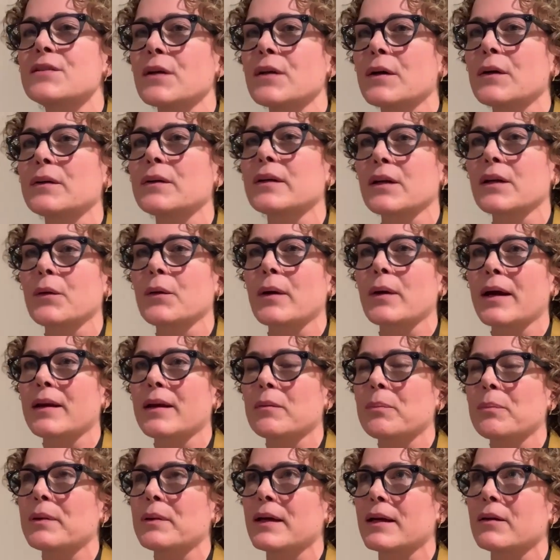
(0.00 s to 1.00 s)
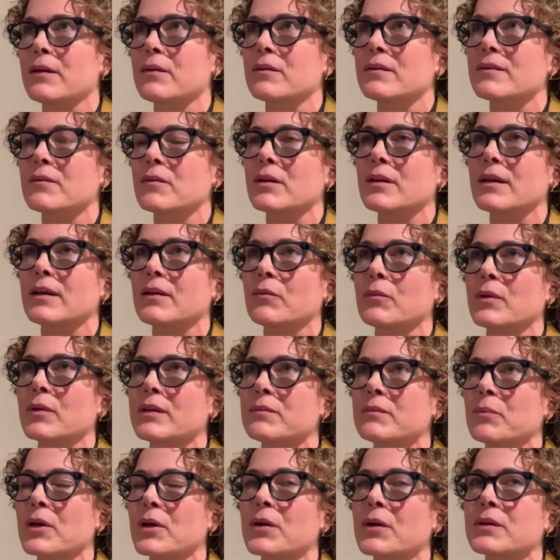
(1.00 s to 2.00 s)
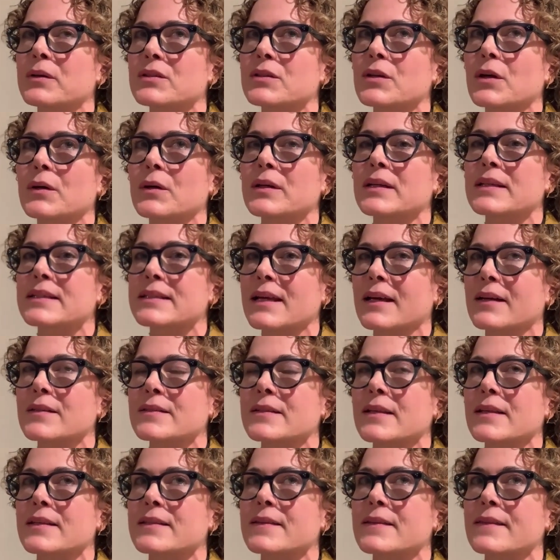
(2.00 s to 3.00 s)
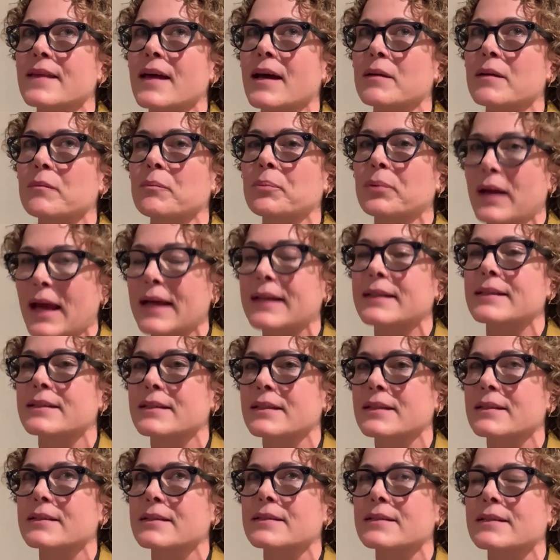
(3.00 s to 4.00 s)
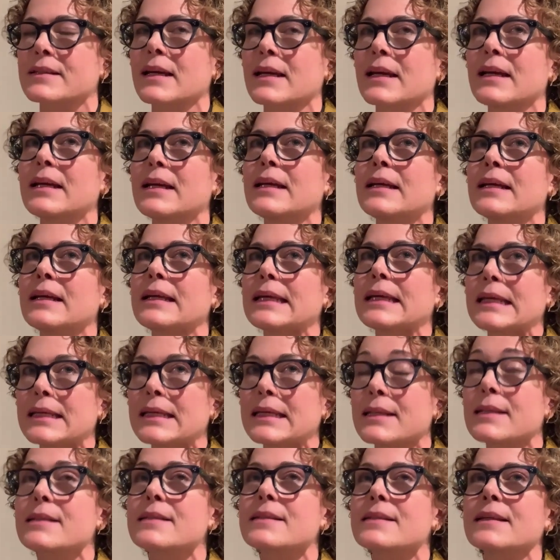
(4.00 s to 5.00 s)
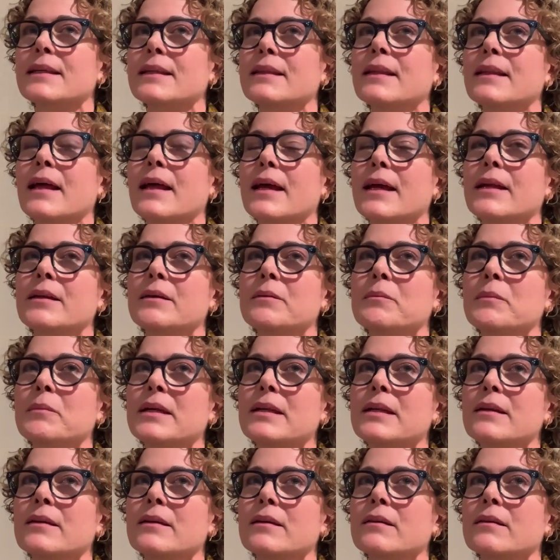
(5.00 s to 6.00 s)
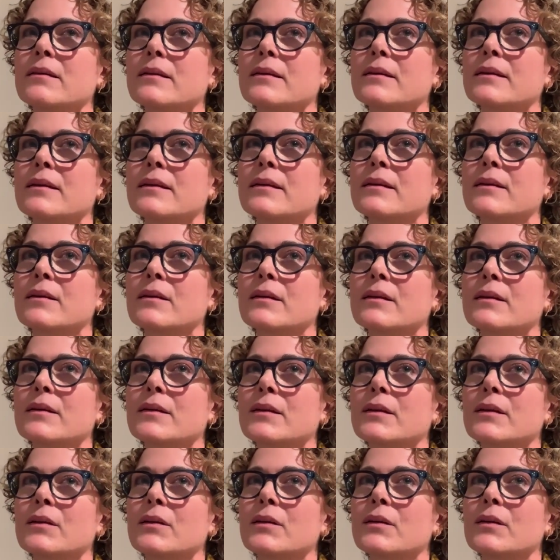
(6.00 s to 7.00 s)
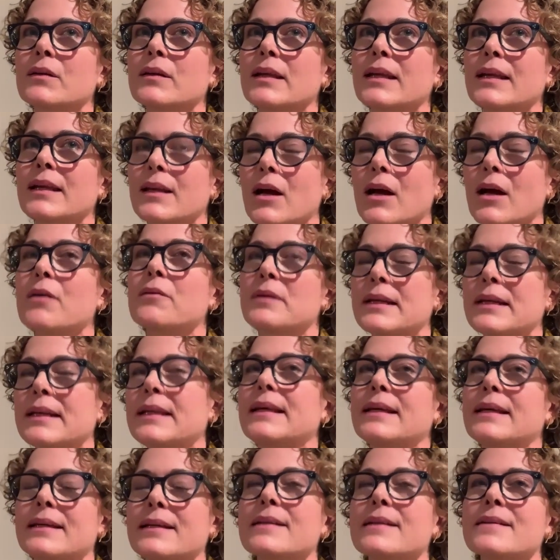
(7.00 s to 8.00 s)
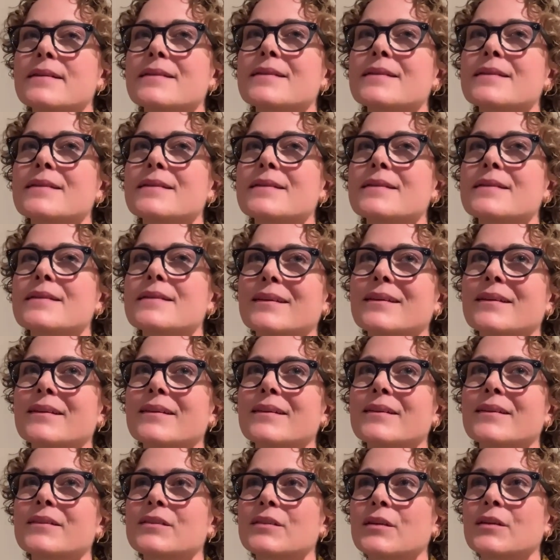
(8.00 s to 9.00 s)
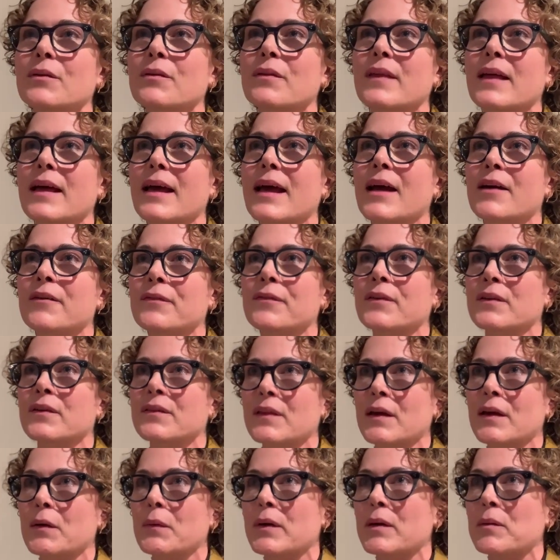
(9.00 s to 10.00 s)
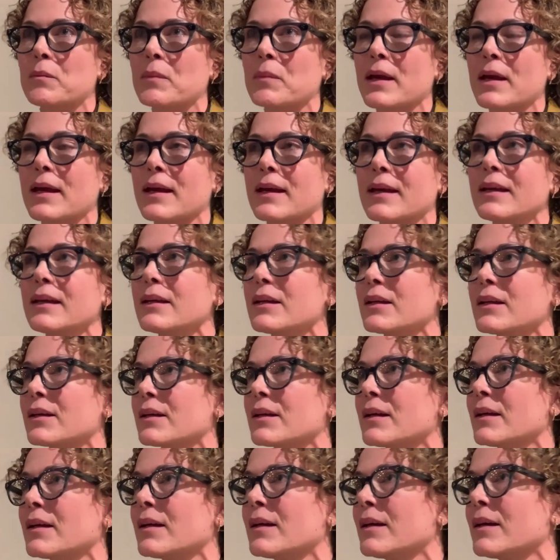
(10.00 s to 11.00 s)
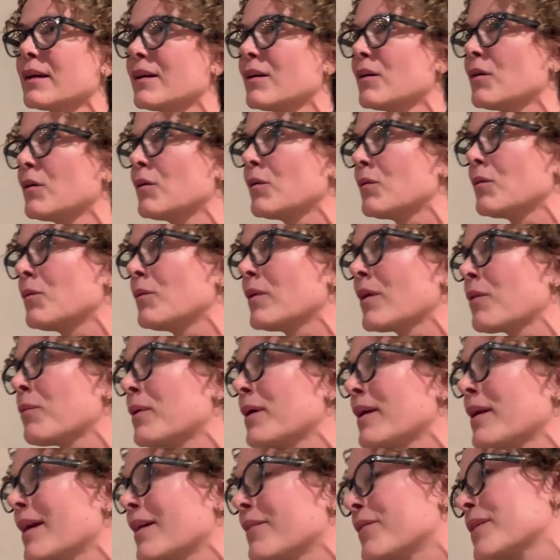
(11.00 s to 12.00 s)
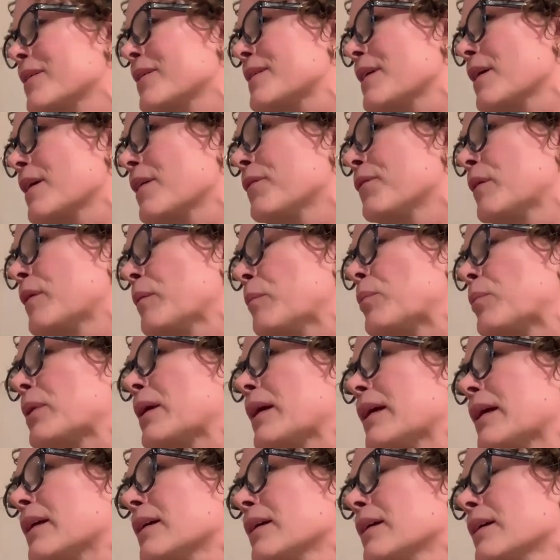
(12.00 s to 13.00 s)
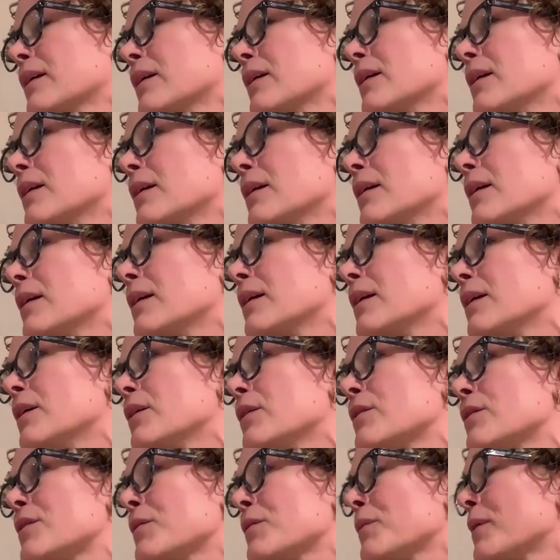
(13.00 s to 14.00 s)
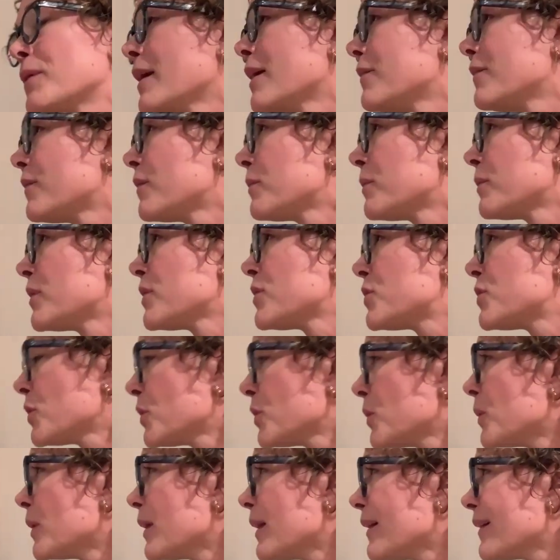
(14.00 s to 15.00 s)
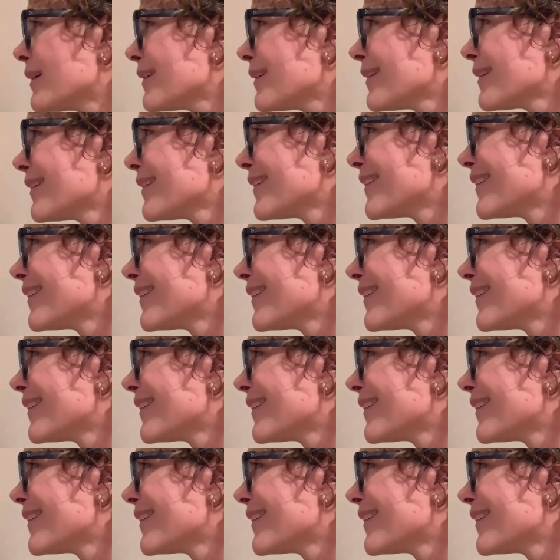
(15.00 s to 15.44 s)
Dogen quite a bit when Dogen tells us that practice is enlightenment. It already is. So the effort that we make with whatever self we bring to whatever we're doing,